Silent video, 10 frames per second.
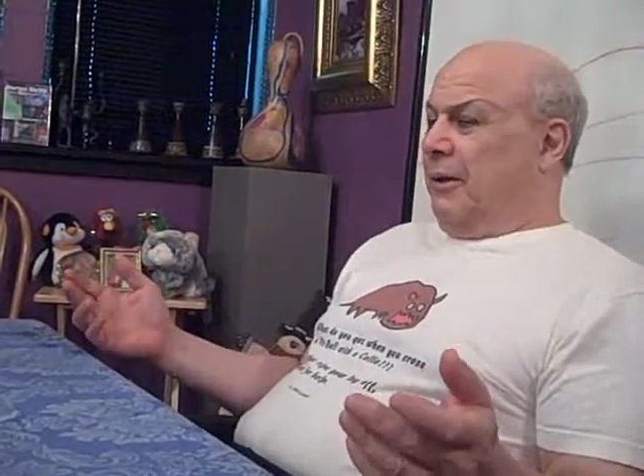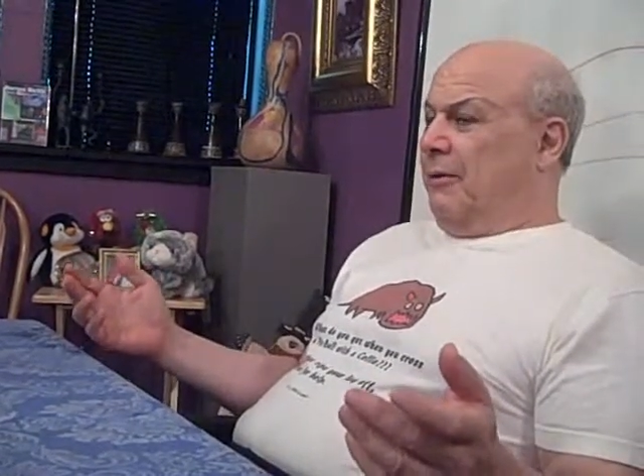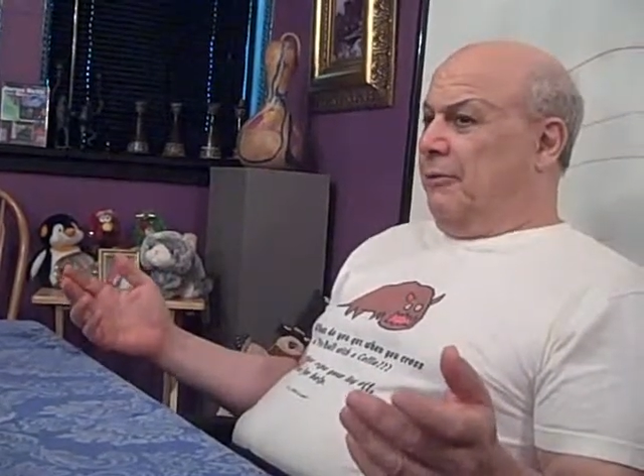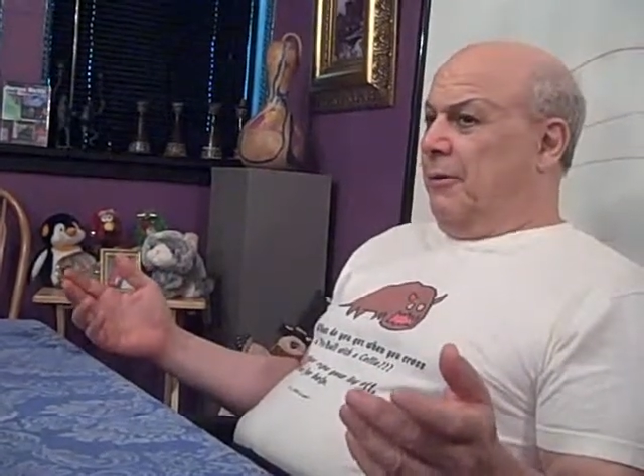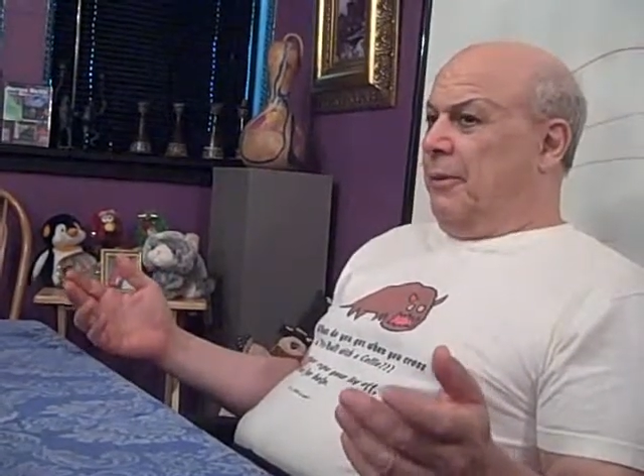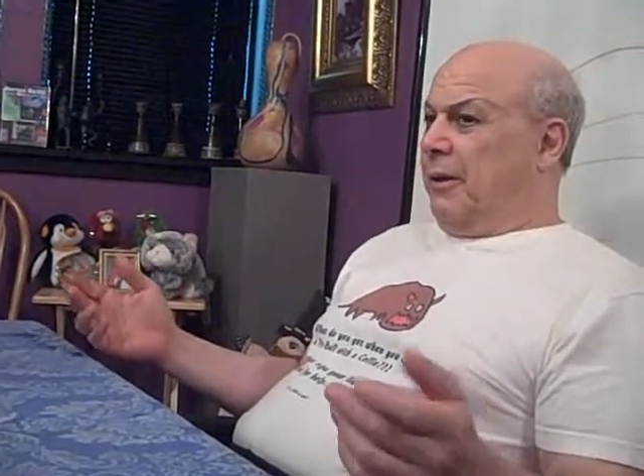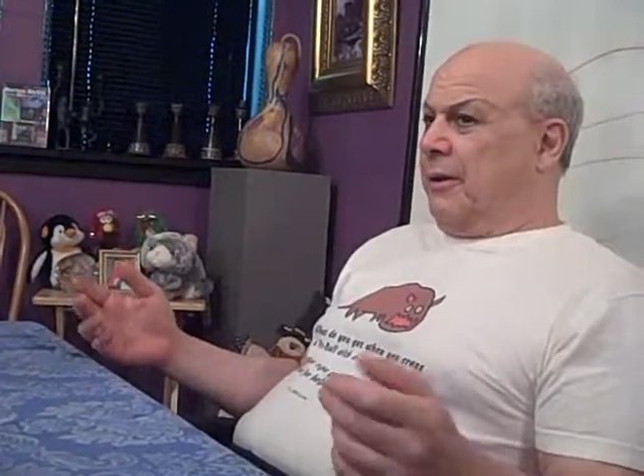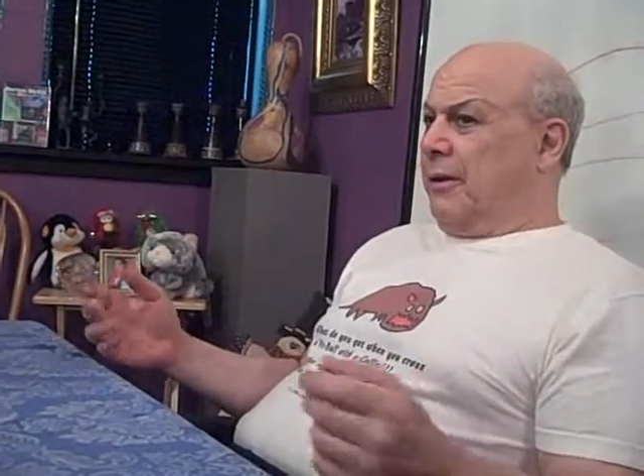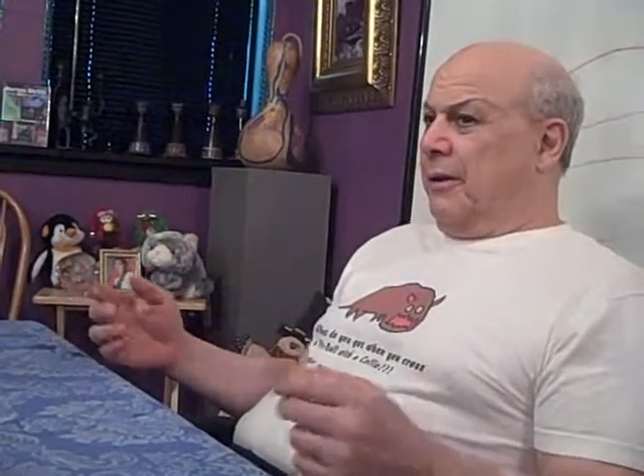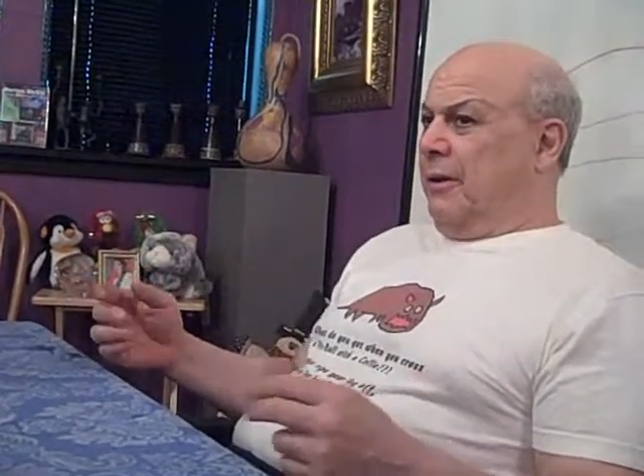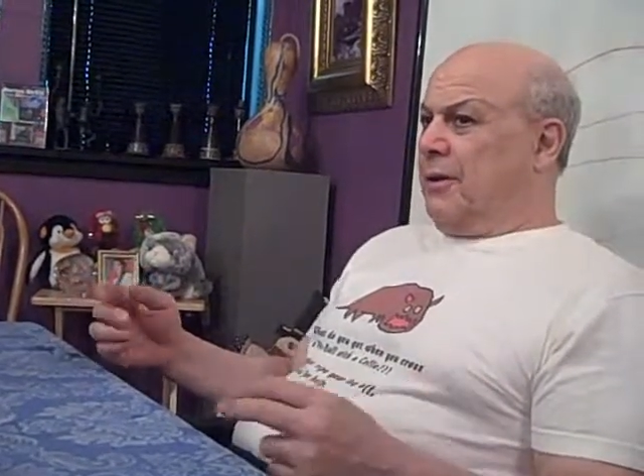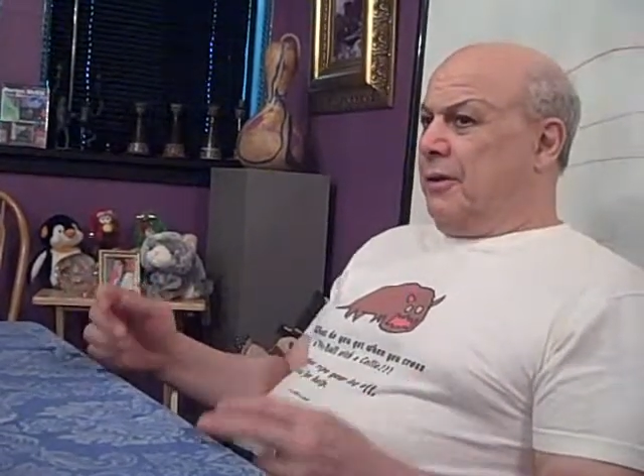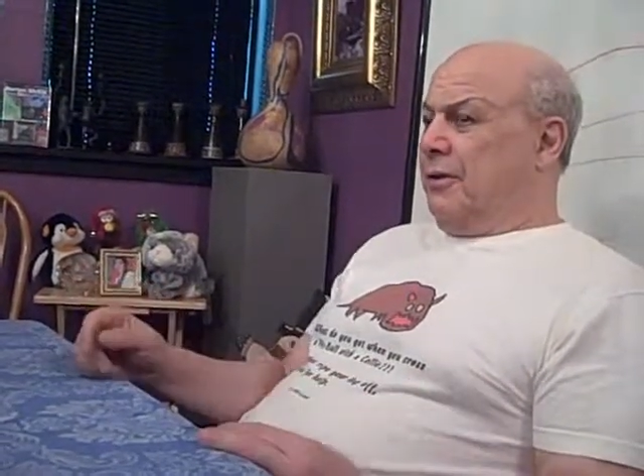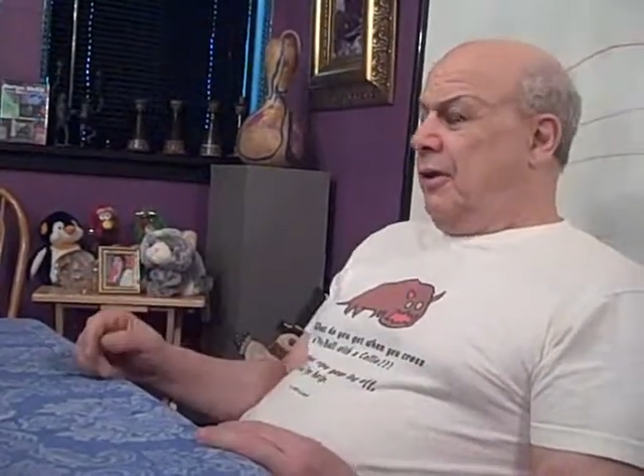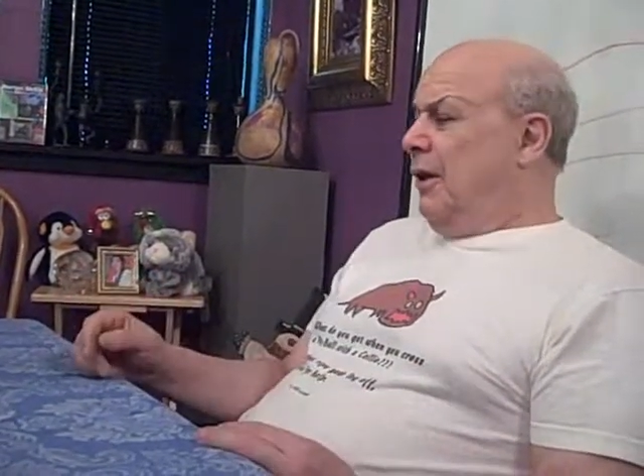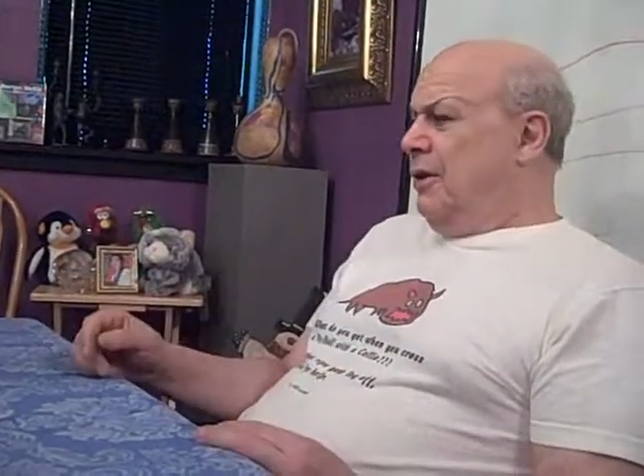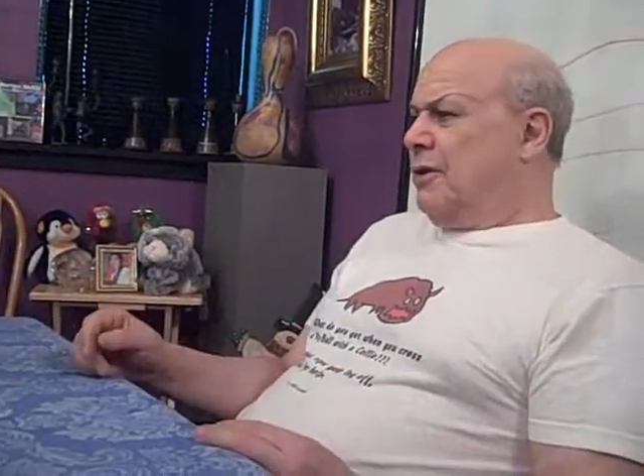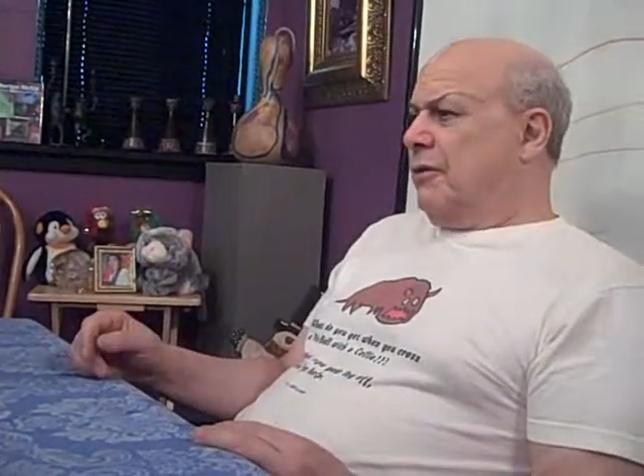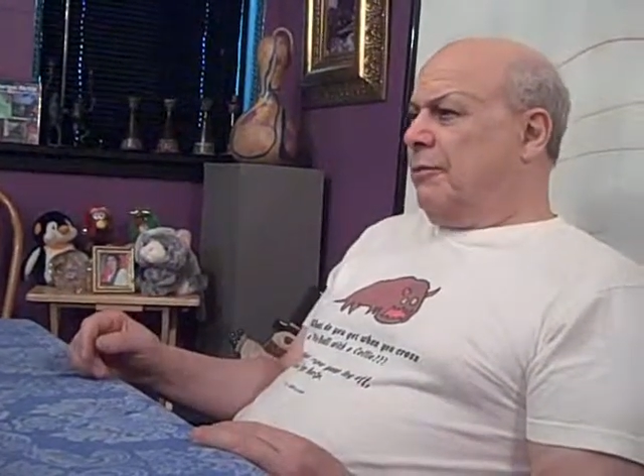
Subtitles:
biofeedback technology, tons